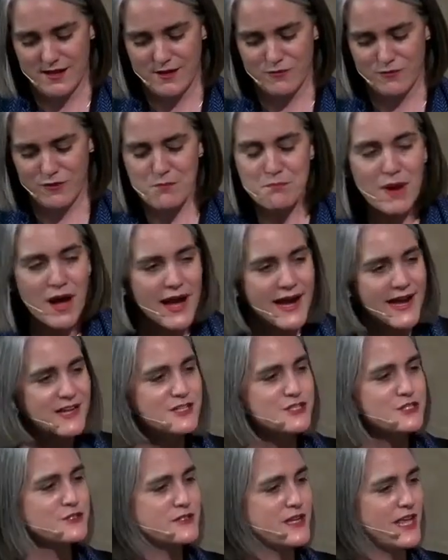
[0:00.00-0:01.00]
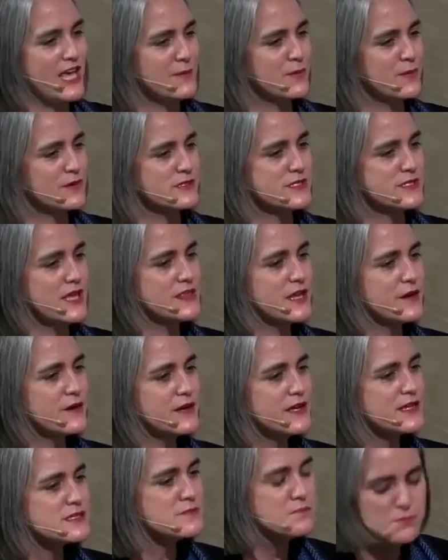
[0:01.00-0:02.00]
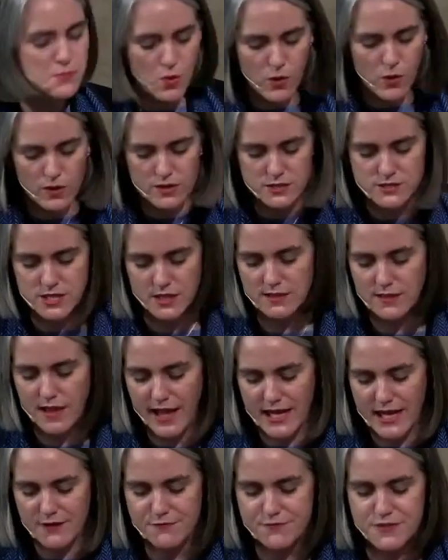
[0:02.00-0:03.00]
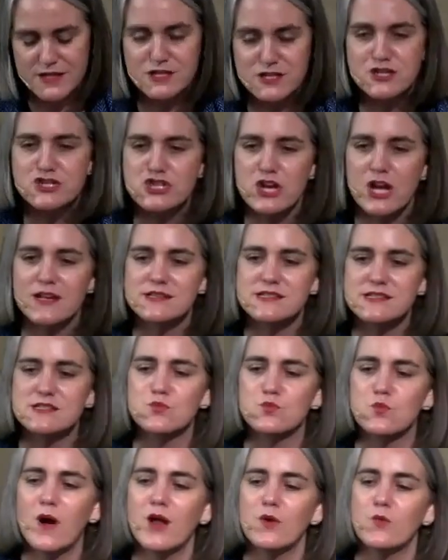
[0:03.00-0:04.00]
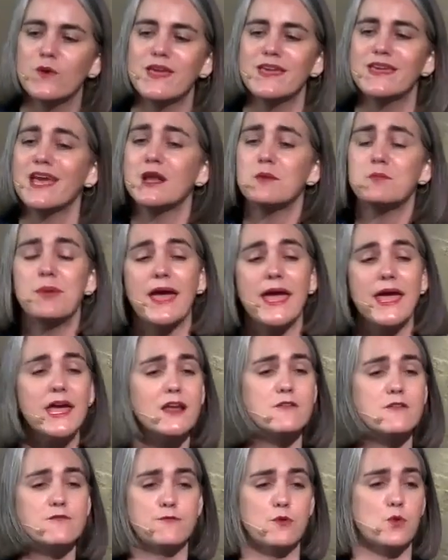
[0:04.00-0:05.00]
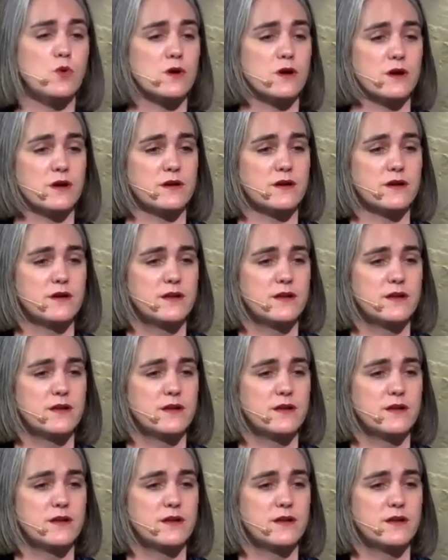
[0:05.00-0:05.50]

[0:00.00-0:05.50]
Remind your neighbors that there is more to life than just what we get paid for.